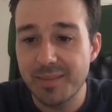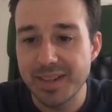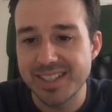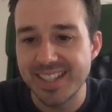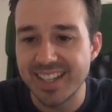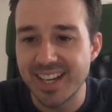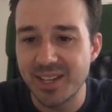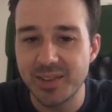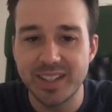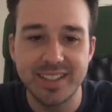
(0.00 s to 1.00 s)
Am I seeing
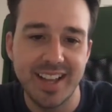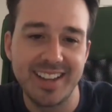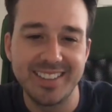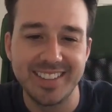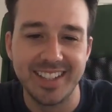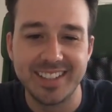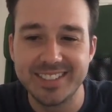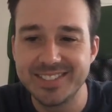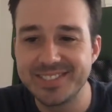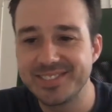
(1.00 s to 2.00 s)
anyone? I don't
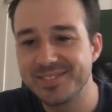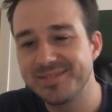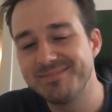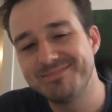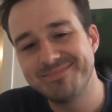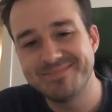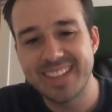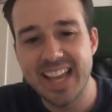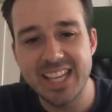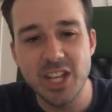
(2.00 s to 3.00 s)
know.
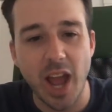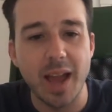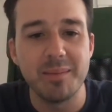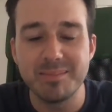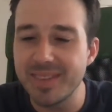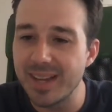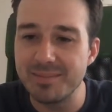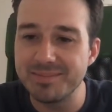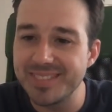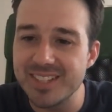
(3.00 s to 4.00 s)

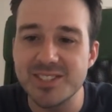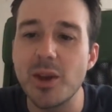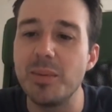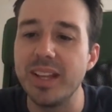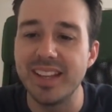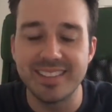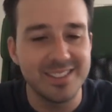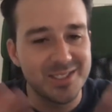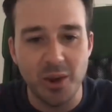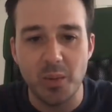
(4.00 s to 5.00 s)
There's
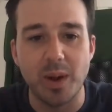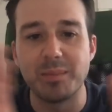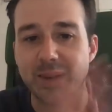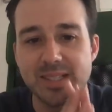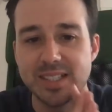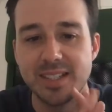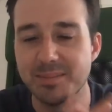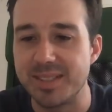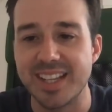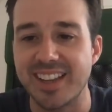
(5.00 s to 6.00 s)
no one person in
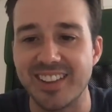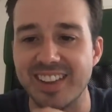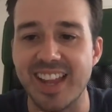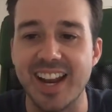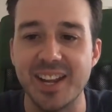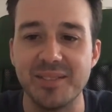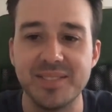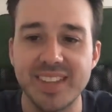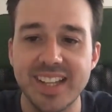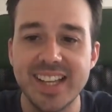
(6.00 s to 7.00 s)
particular that I am
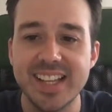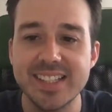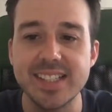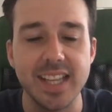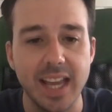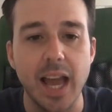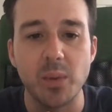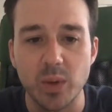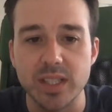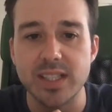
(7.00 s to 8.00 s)
seeing. I
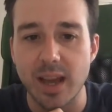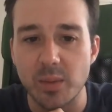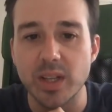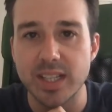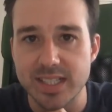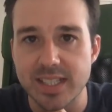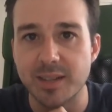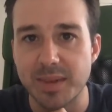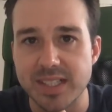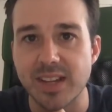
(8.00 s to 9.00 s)
would consider
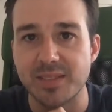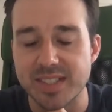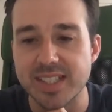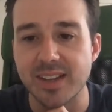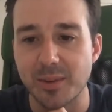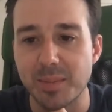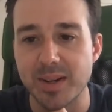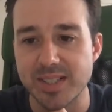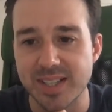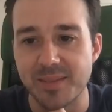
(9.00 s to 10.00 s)
myself a single
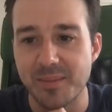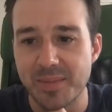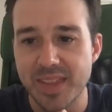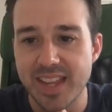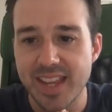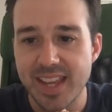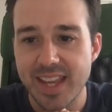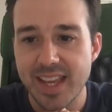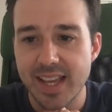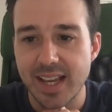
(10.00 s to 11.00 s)
person.
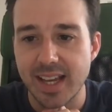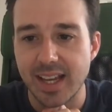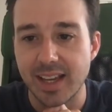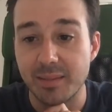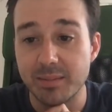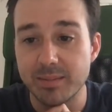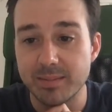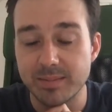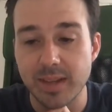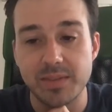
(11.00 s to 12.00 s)

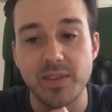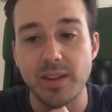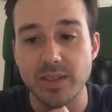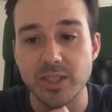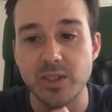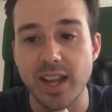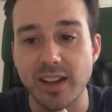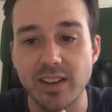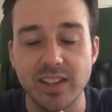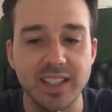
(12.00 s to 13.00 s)
My favorite strain
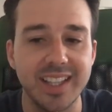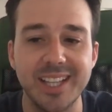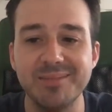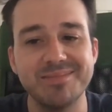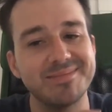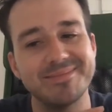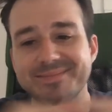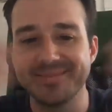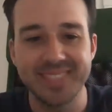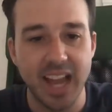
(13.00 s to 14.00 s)
currently,
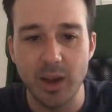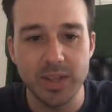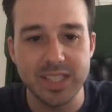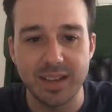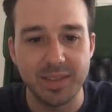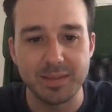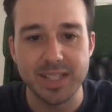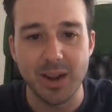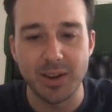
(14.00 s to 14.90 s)
I always love them sour